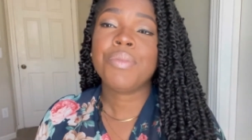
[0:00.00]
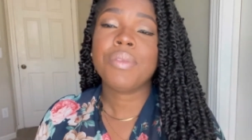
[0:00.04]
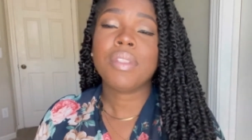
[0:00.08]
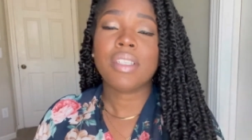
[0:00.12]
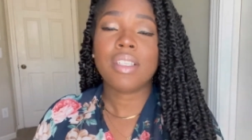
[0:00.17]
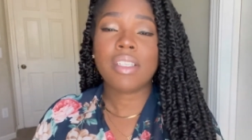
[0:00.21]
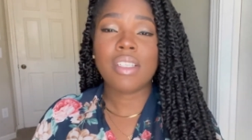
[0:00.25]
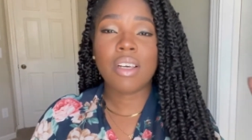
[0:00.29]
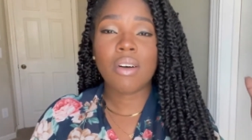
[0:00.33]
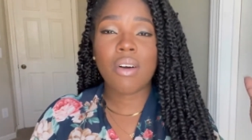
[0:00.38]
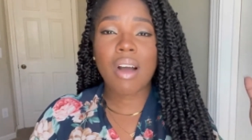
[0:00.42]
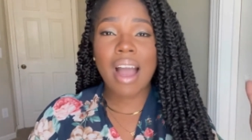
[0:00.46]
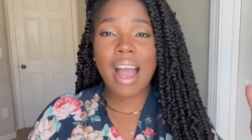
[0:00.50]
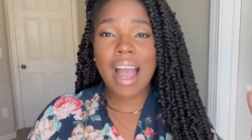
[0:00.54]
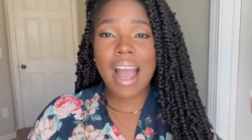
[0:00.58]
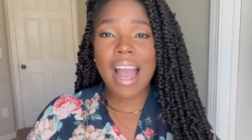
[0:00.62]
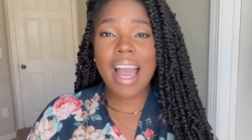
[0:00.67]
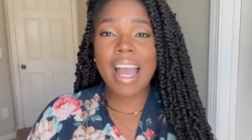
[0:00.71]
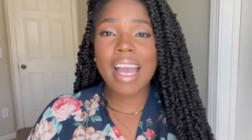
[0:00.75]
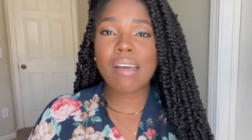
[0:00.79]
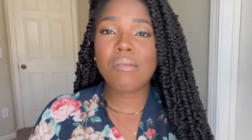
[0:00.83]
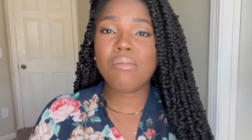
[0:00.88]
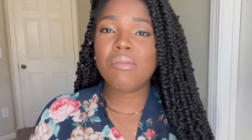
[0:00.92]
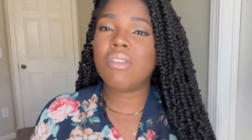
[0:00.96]
So
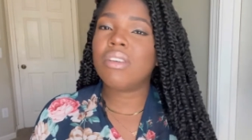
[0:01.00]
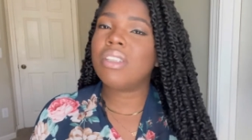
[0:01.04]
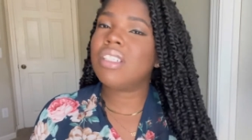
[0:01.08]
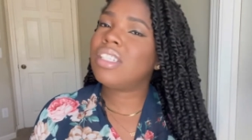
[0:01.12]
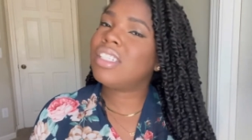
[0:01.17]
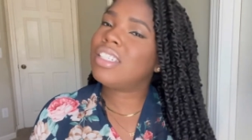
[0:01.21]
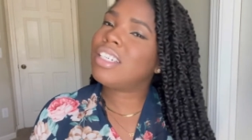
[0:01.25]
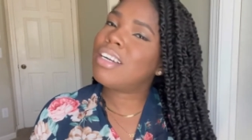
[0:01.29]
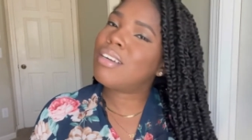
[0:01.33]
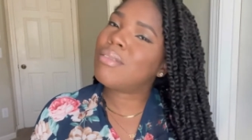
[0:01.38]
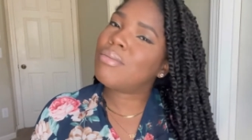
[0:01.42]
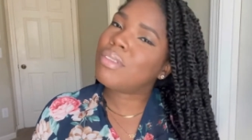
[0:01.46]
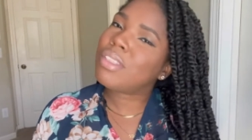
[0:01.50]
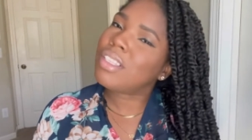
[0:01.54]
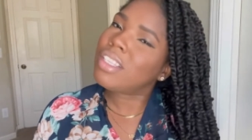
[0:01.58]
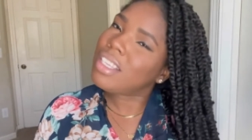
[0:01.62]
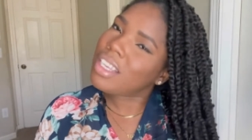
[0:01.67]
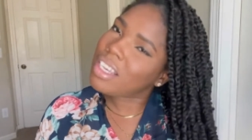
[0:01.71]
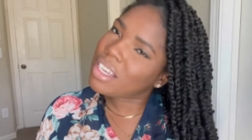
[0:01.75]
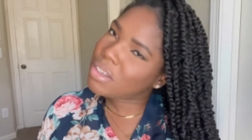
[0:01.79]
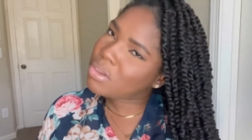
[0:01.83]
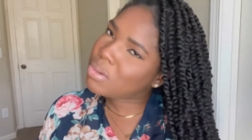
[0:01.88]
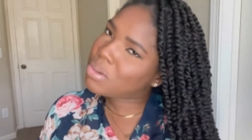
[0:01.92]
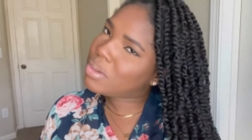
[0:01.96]
I am going to share with
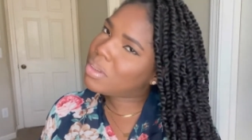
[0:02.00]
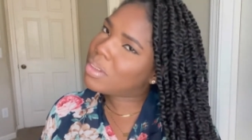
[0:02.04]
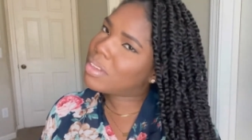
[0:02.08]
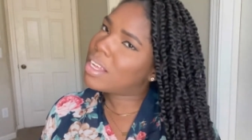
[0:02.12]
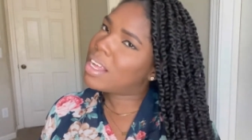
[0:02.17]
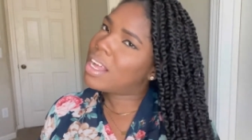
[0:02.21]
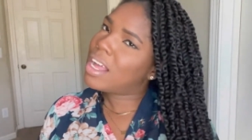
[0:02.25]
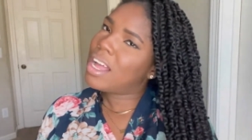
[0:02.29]
you